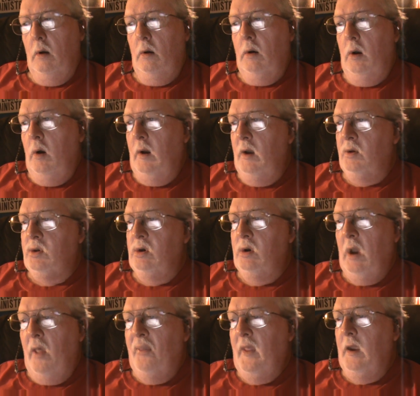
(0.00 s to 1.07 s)
There is
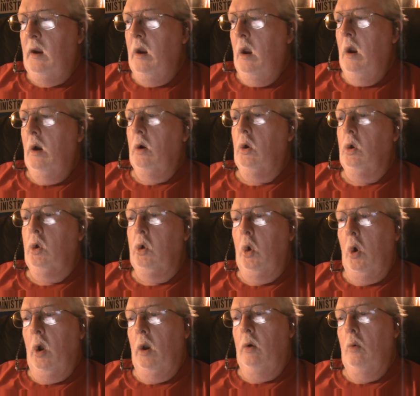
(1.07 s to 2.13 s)
nothing
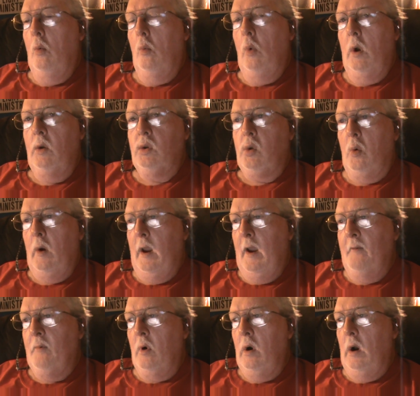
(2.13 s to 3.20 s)
good
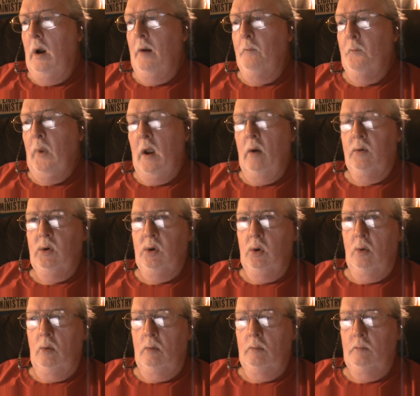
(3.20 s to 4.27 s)
whatsoever about you.